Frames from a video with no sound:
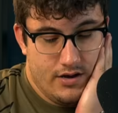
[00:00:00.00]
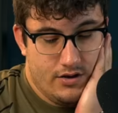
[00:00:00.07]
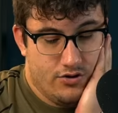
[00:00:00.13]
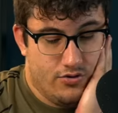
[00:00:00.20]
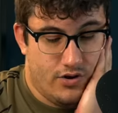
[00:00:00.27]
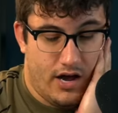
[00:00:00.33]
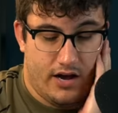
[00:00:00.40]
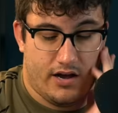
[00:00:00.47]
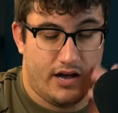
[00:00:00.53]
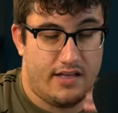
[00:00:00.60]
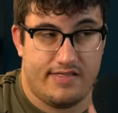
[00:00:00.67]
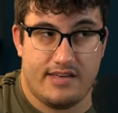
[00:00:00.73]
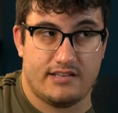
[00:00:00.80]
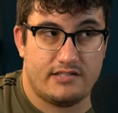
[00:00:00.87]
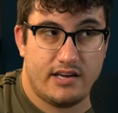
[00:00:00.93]
Do not cut
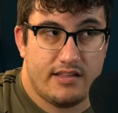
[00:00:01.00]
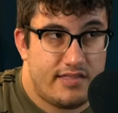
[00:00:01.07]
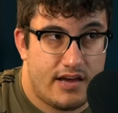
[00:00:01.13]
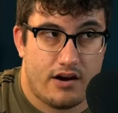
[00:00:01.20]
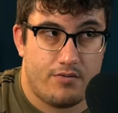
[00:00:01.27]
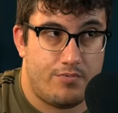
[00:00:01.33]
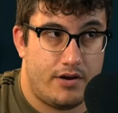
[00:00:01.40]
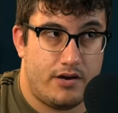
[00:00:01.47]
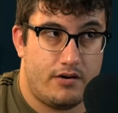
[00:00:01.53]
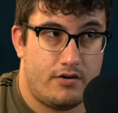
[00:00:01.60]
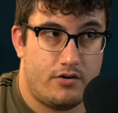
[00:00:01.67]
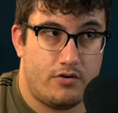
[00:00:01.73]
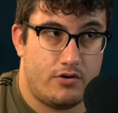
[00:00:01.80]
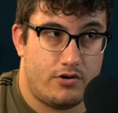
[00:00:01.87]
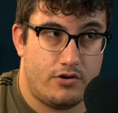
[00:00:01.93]
things like therapy
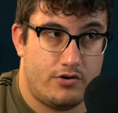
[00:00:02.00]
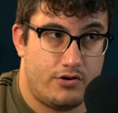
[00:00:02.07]
in order to